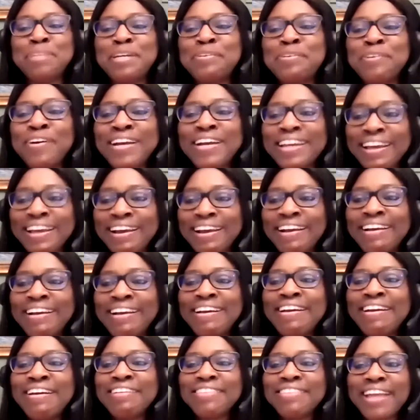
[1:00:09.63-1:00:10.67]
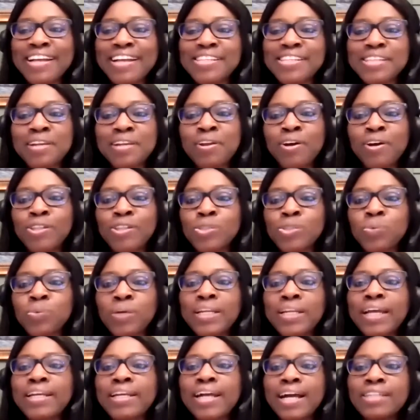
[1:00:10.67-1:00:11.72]
Ibironke. Thanks a lot.
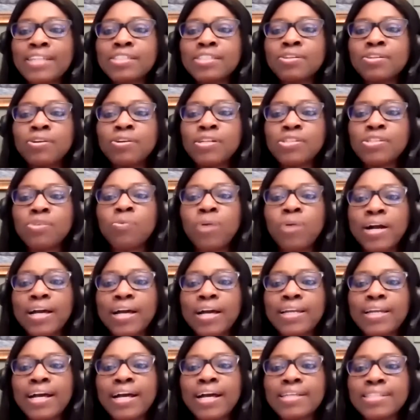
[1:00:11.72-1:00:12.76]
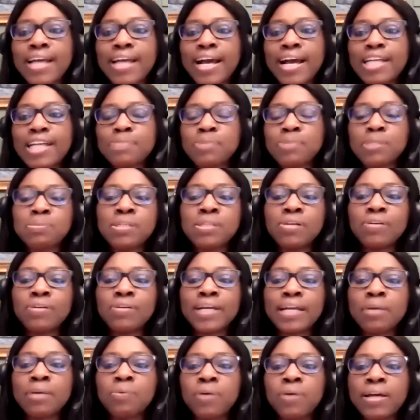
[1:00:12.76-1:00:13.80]
What are the categories of worker that has the highest possibility
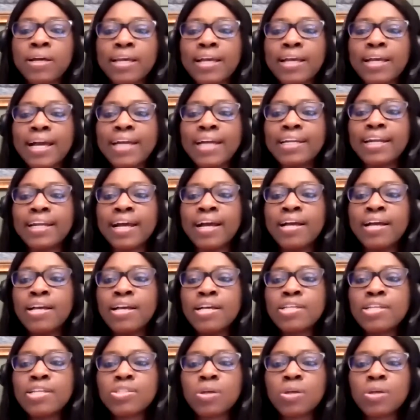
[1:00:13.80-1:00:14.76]
of getting work in Canada?